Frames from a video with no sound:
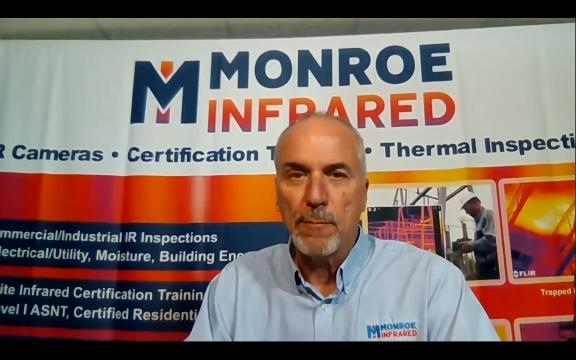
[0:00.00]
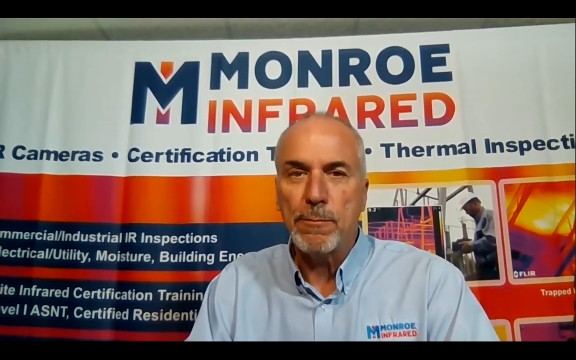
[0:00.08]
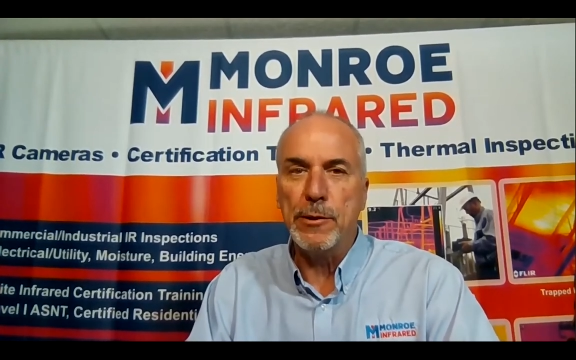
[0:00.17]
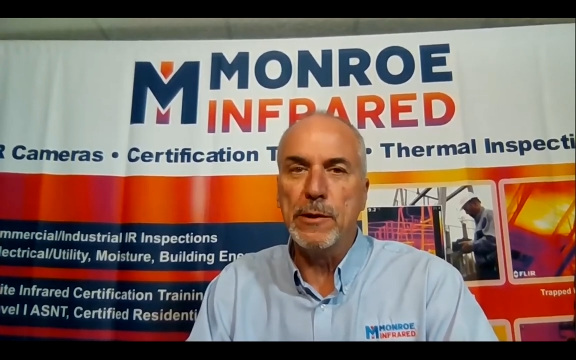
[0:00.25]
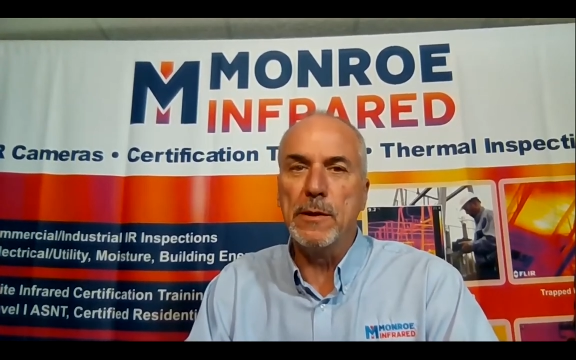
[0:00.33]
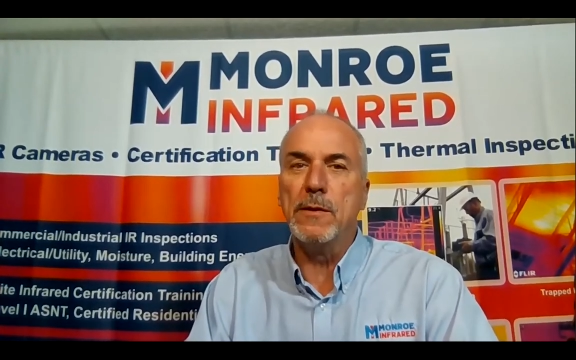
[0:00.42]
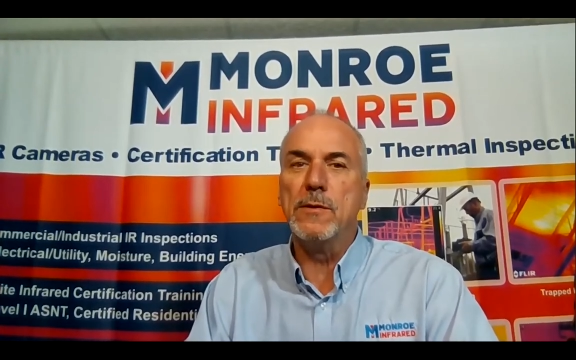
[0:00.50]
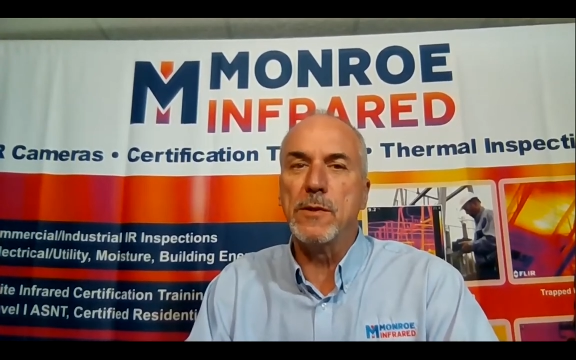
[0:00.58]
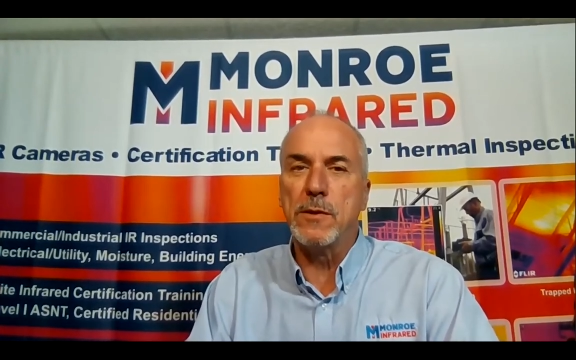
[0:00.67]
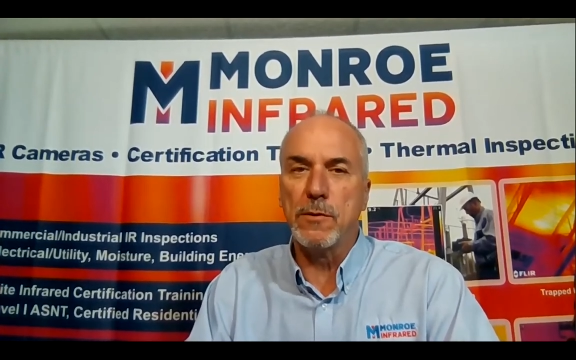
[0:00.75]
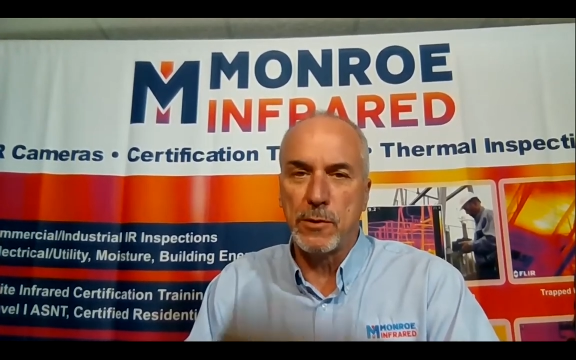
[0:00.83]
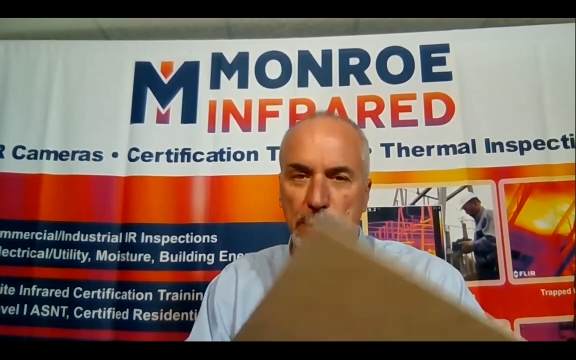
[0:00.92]
please,
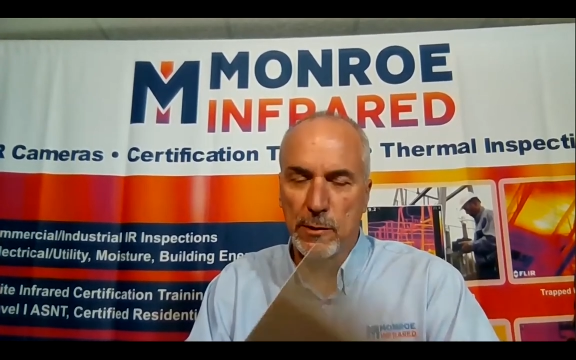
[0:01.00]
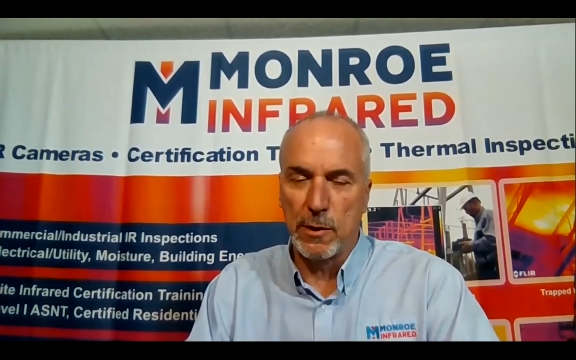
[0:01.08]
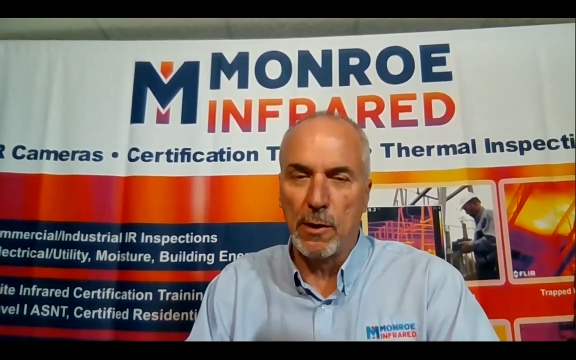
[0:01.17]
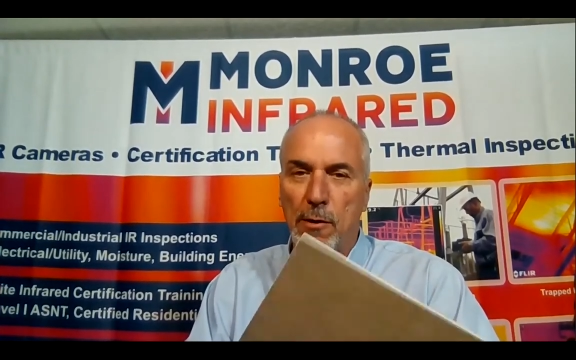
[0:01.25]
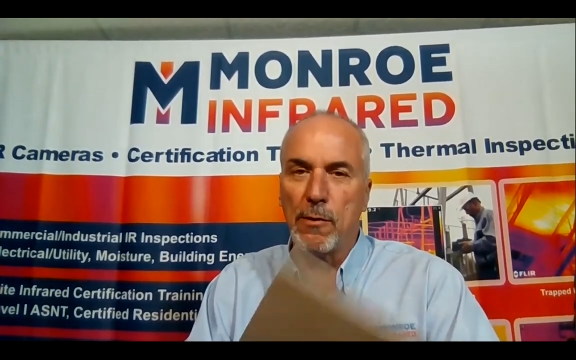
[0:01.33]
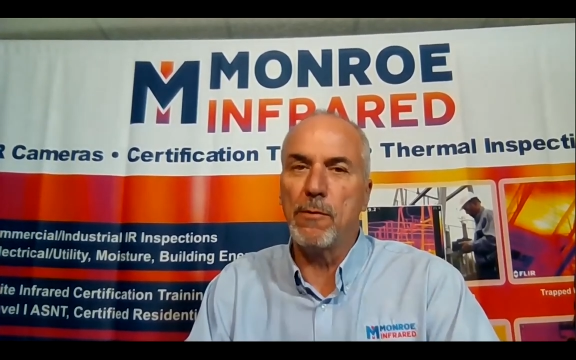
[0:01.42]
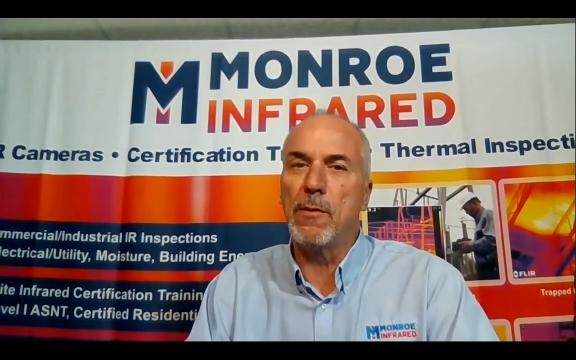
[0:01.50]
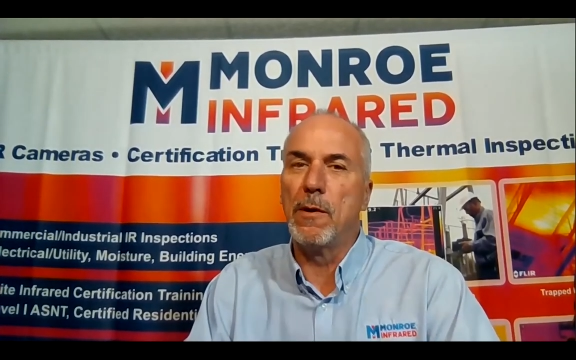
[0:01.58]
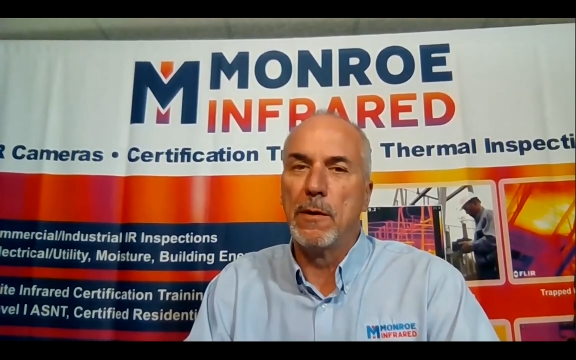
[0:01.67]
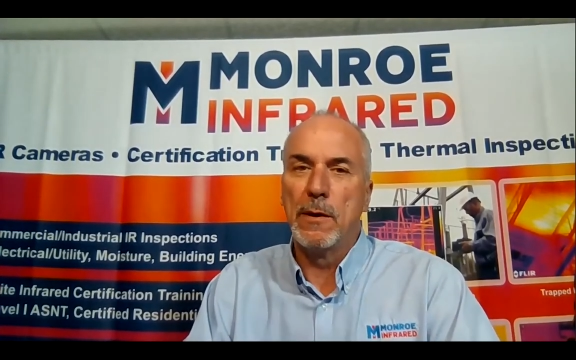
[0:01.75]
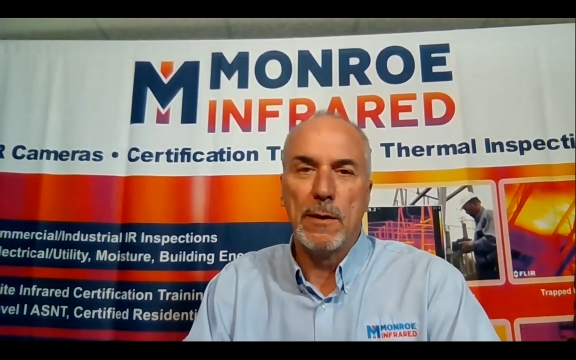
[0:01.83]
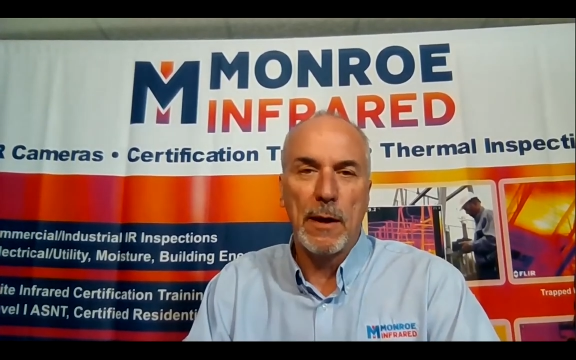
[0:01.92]
you should go
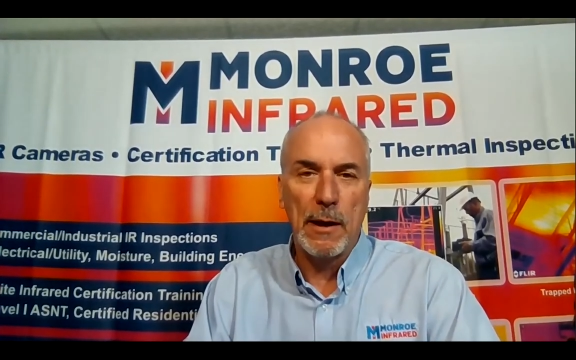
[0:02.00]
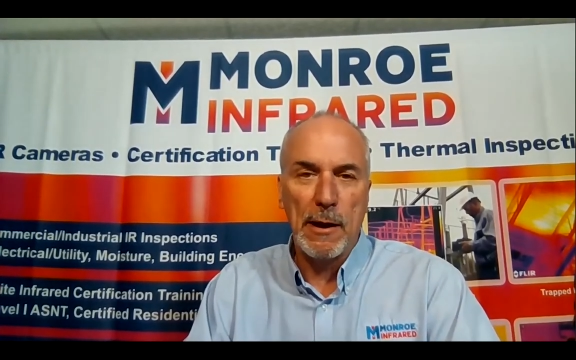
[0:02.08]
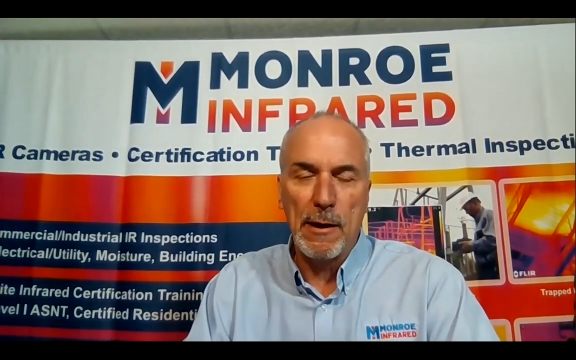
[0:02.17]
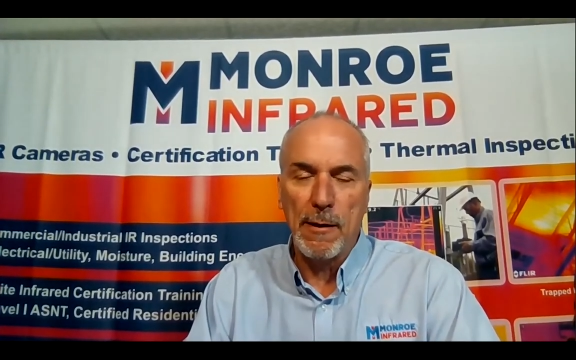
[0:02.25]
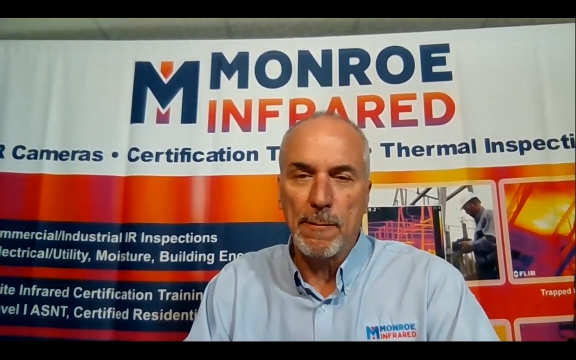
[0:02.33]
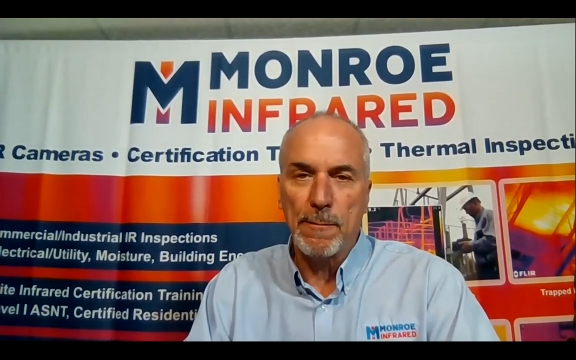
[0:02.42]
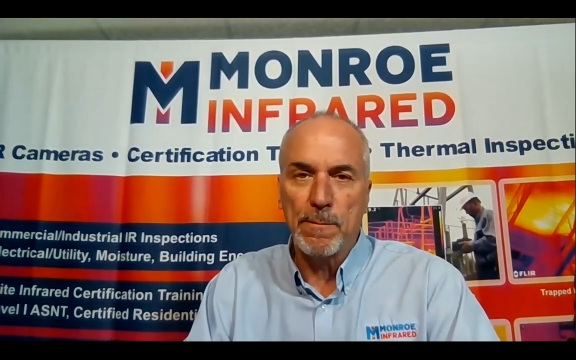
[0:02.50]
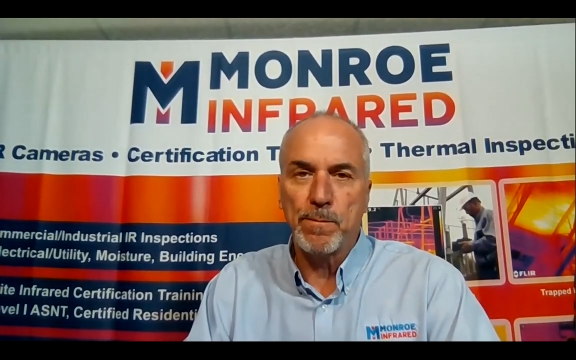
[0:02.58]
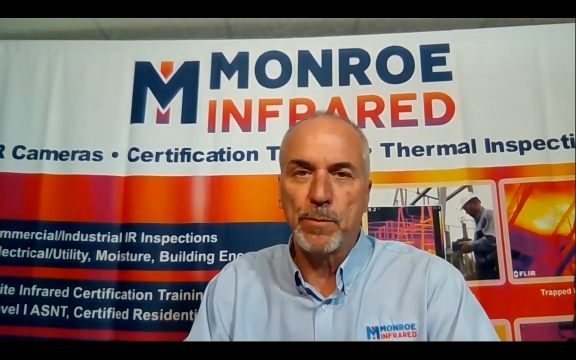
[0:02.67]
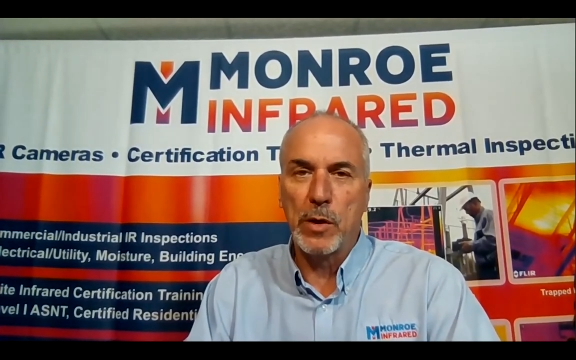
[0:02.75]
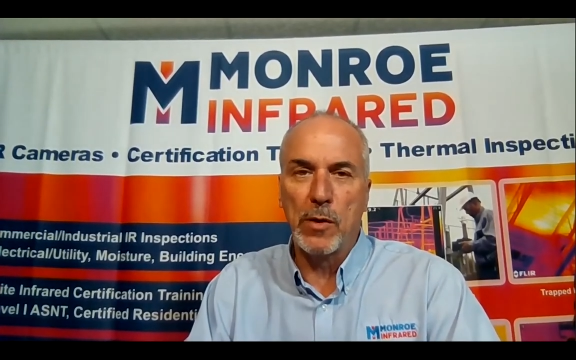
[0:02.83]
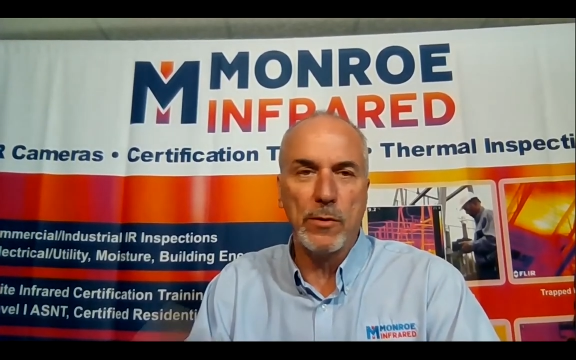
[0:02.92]

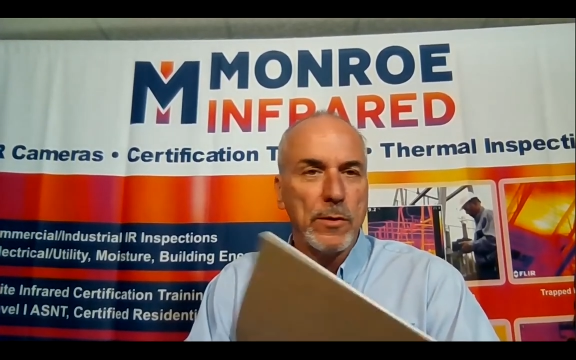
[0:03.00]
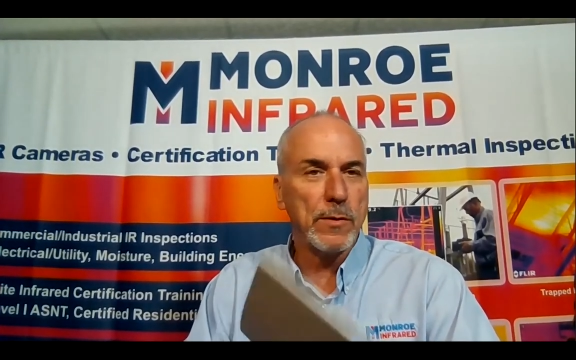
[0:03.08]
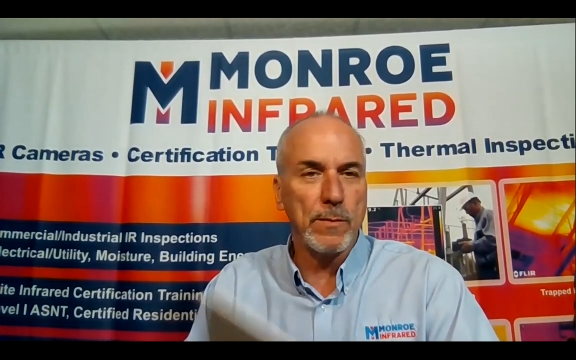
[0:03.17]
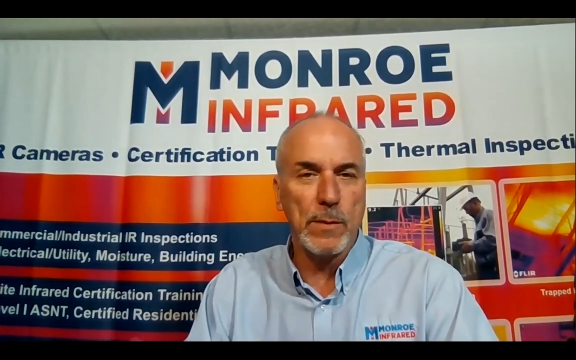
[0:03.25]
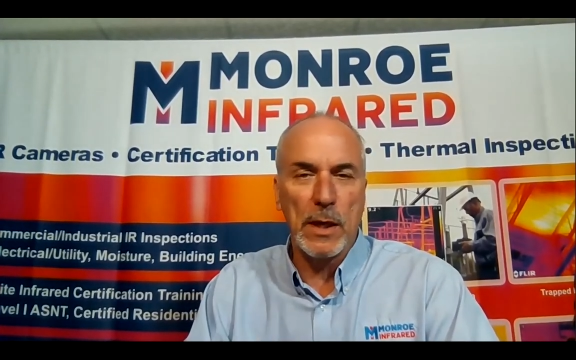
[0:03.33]
to